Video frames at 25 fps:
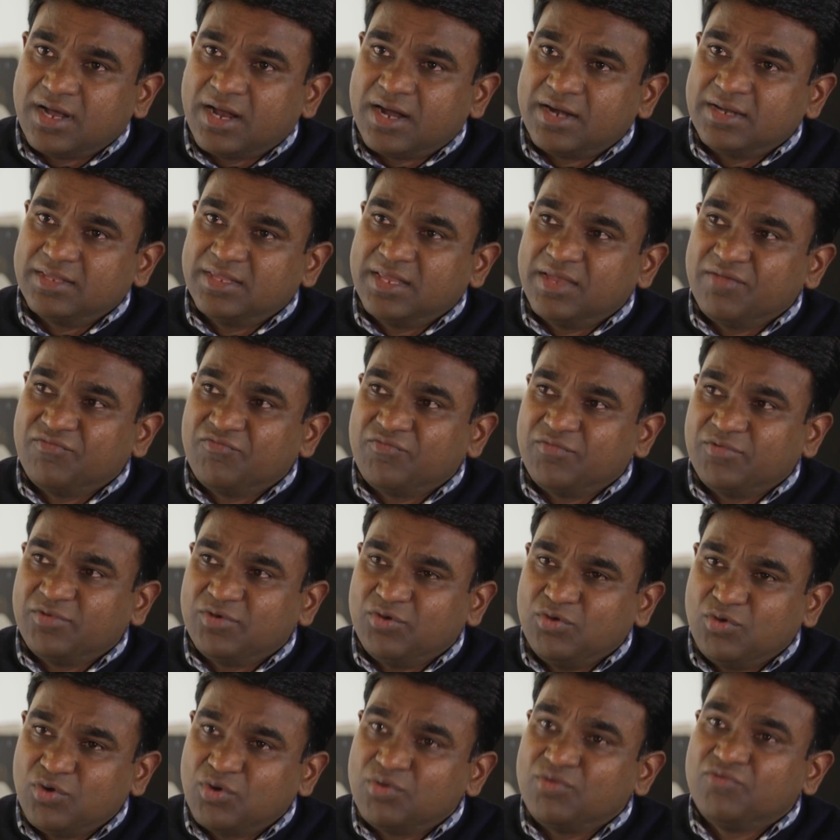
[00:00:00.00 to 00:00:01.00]
and they
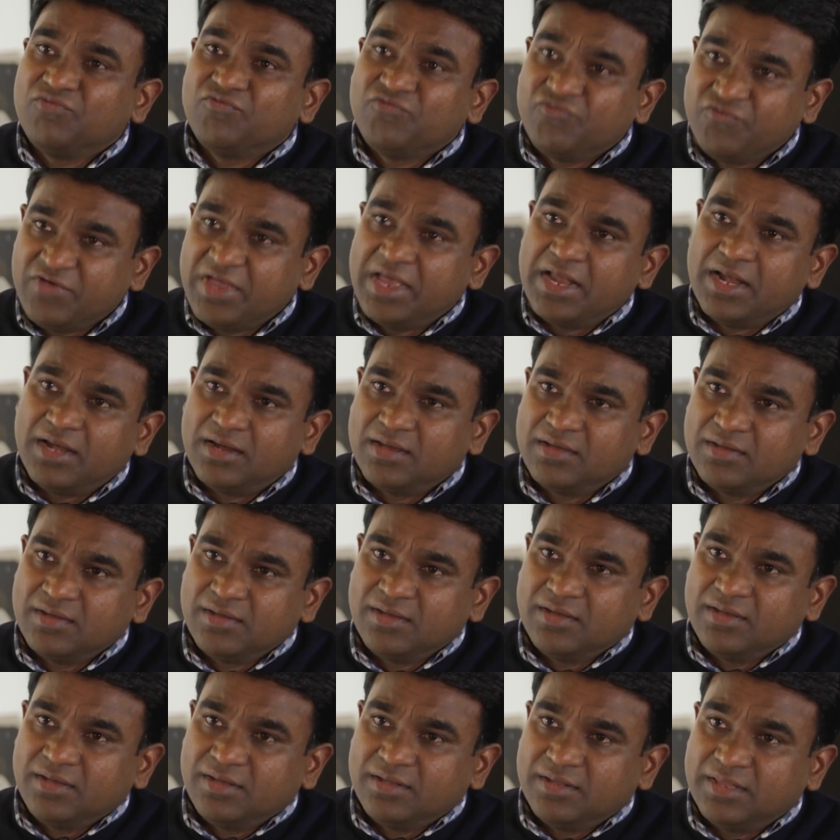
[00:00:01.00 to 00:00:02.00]
don't feel
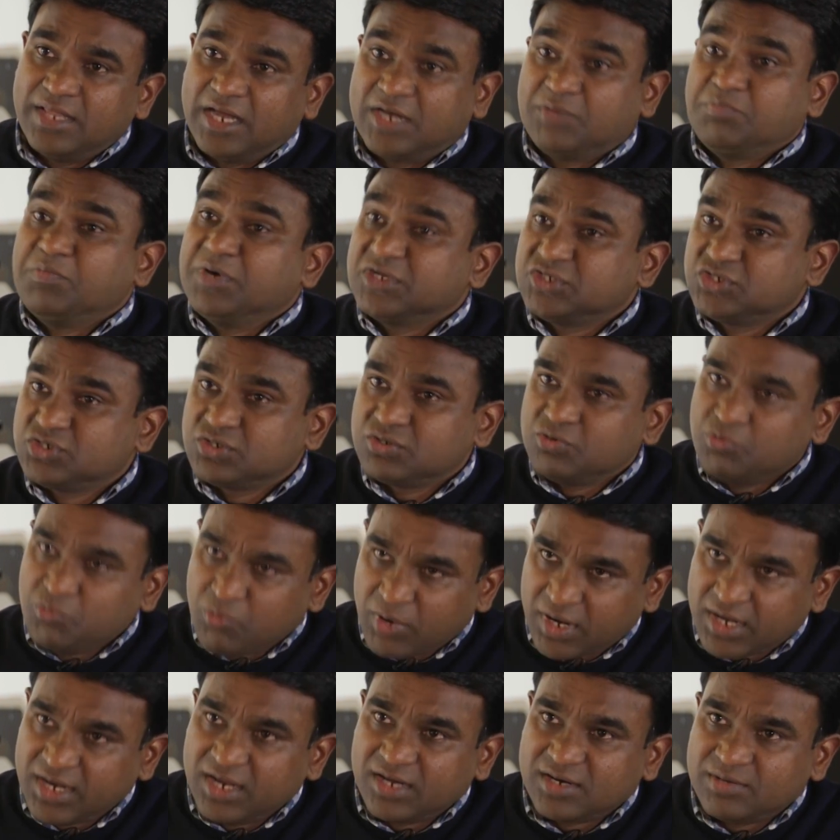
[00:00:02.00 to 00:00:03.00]
that much
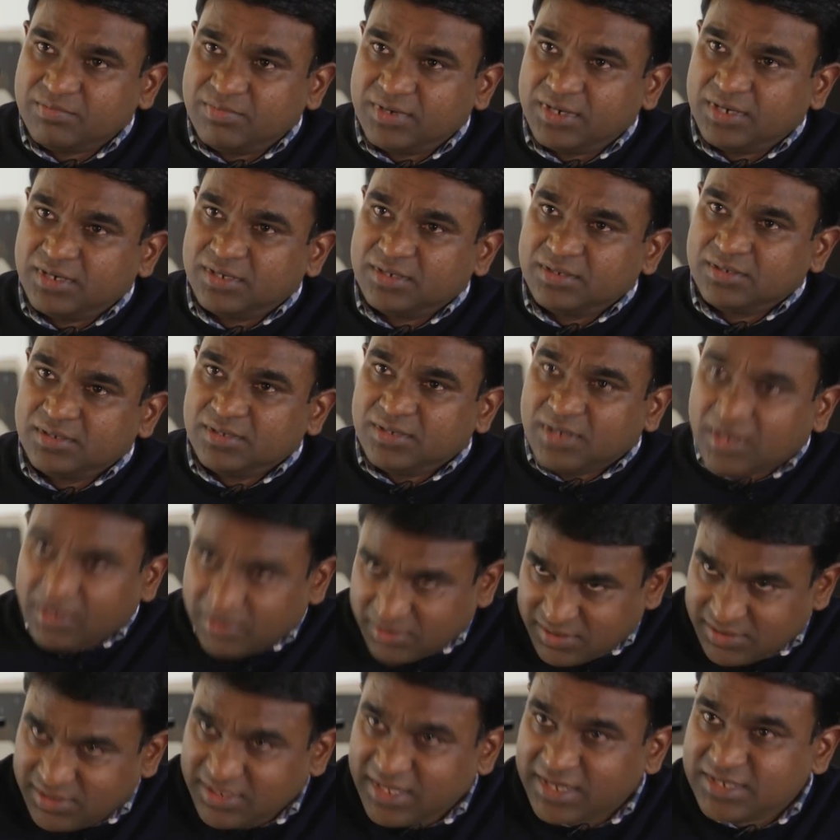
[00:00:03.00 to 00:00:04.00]
vulnerable.
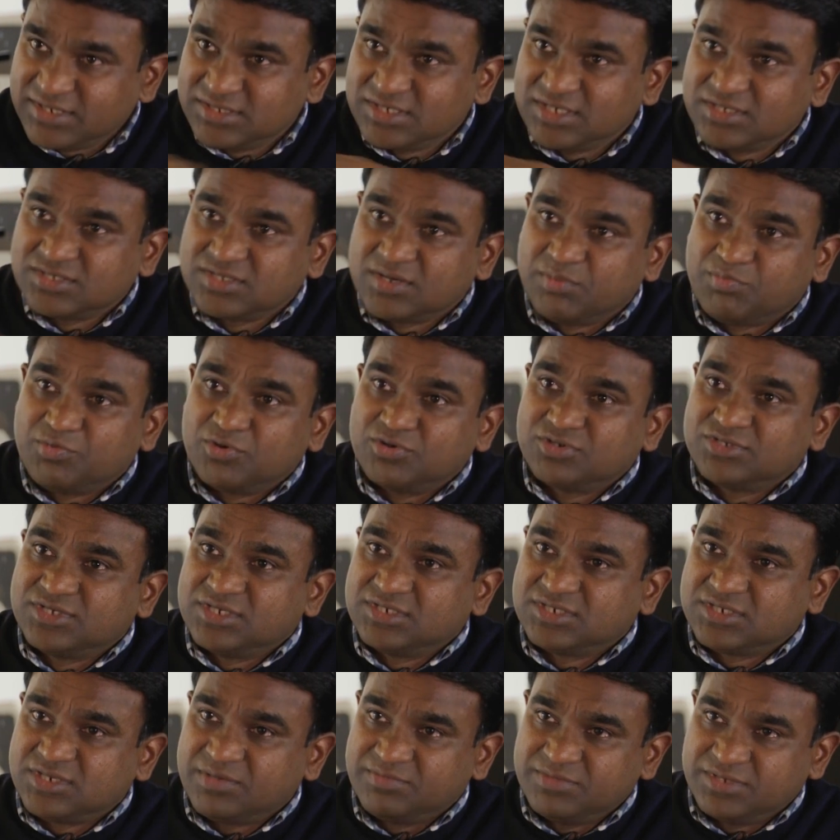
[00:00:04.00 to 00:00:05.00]
There is a support
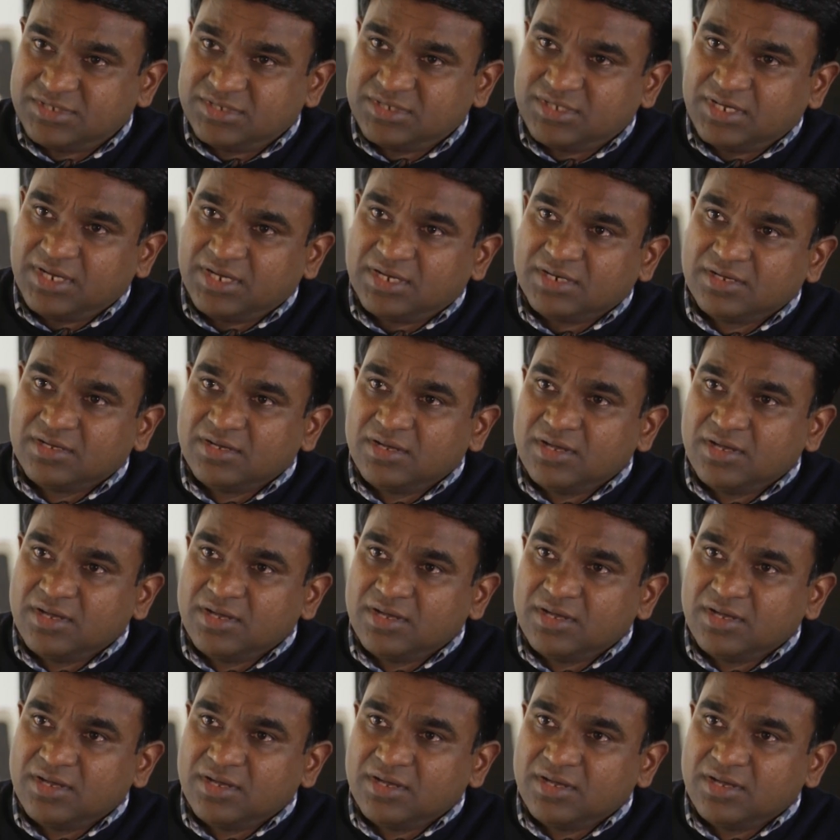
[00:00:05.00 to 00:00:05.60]
system is there.